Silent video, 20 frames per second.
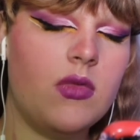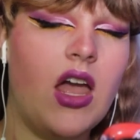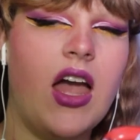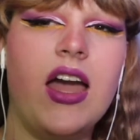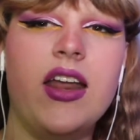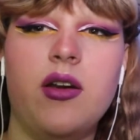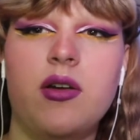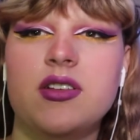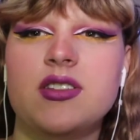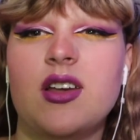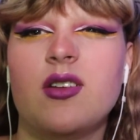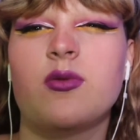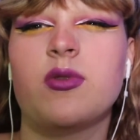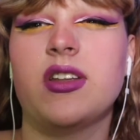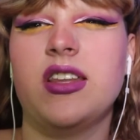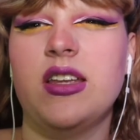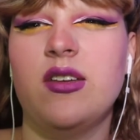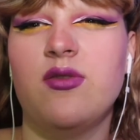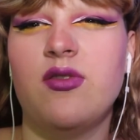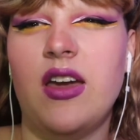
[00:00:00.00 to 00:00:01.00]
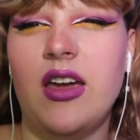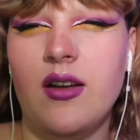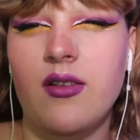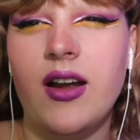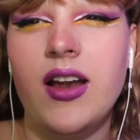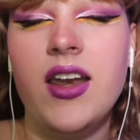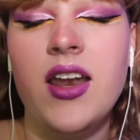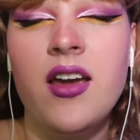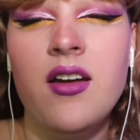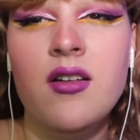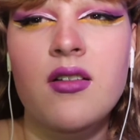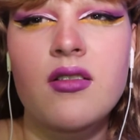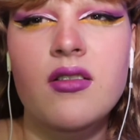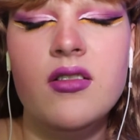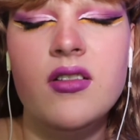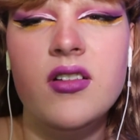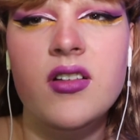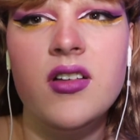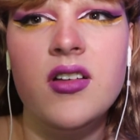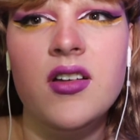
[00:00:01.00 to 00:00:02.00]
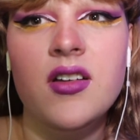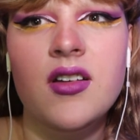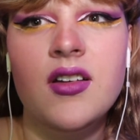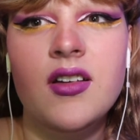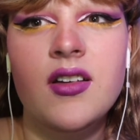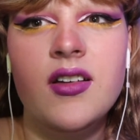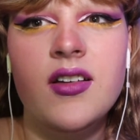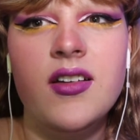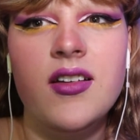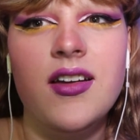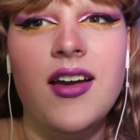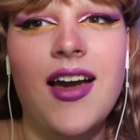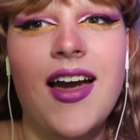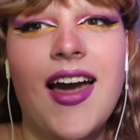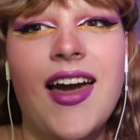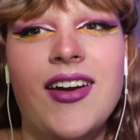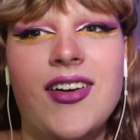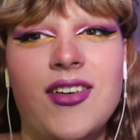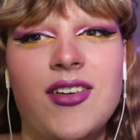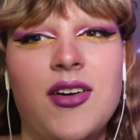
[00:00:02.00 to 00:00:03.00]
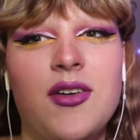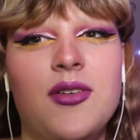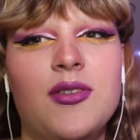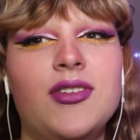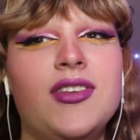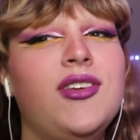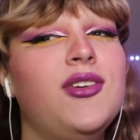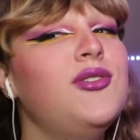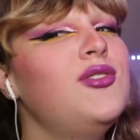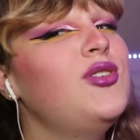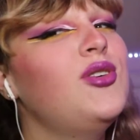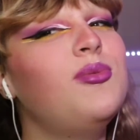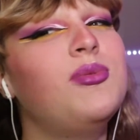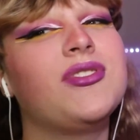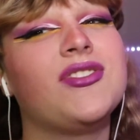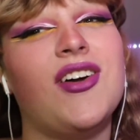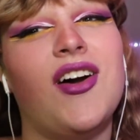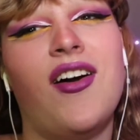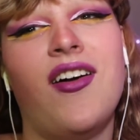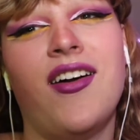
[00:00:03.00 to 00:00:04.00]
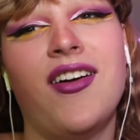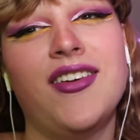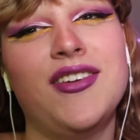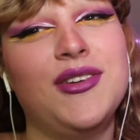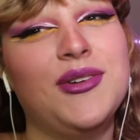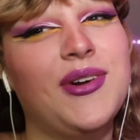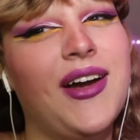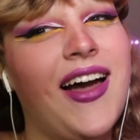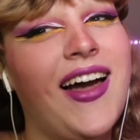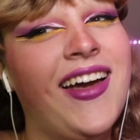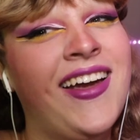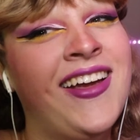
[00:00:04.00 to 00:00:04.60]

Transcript: I know I sound really fake right now. I don't know. YouTube is hard, you guys.